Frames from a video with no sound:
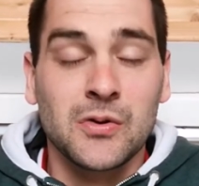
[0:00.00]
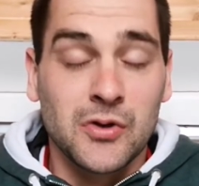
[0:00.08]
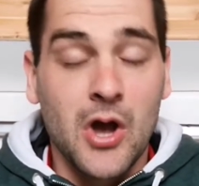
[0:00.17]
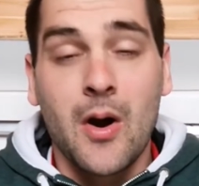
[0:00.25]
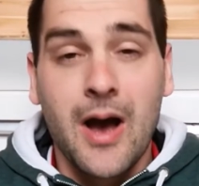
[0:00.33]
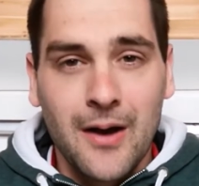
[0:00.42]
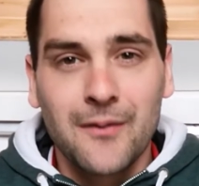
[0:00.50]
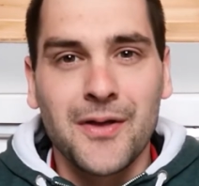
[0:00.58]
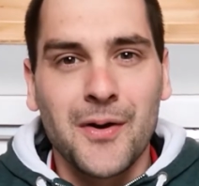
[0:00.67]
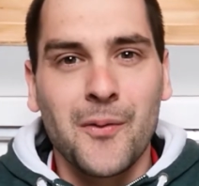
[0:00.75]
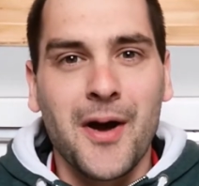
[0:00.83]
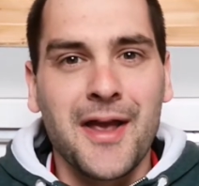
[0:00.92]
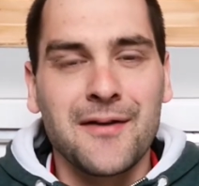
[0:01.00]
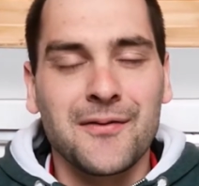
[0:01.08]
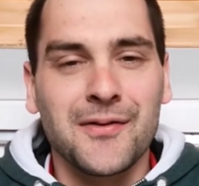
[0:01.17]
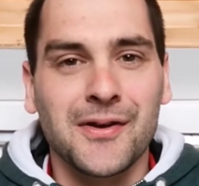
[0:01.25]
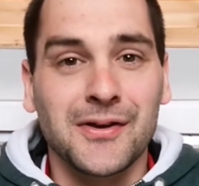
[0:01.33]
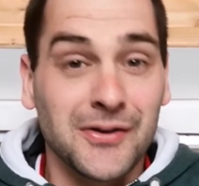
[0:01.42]
who go out of their way
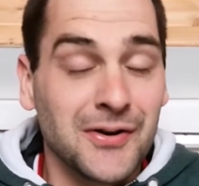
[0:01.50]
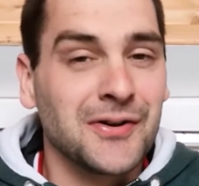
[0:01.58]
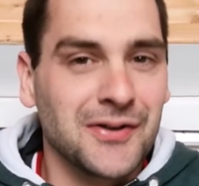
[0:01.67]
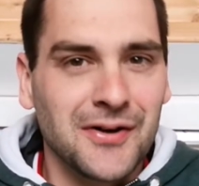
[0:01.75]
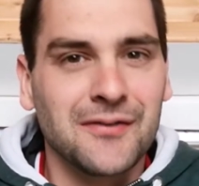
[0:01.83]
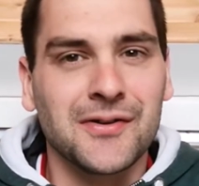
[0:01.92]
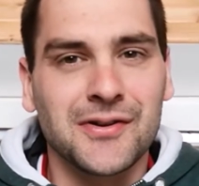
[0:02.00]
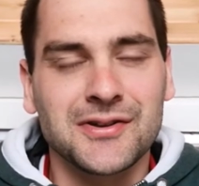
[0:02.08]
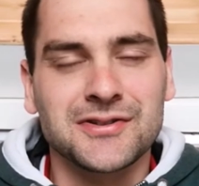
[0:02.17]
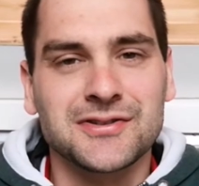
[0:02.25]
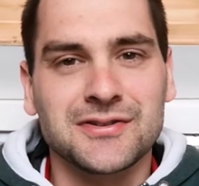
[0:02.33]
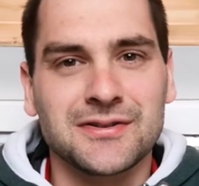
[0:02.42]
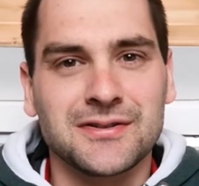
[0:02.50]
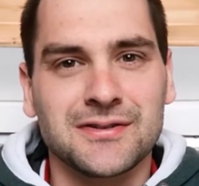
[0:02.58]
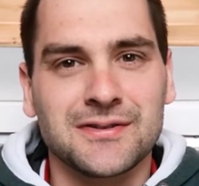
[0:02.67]
for the good of others.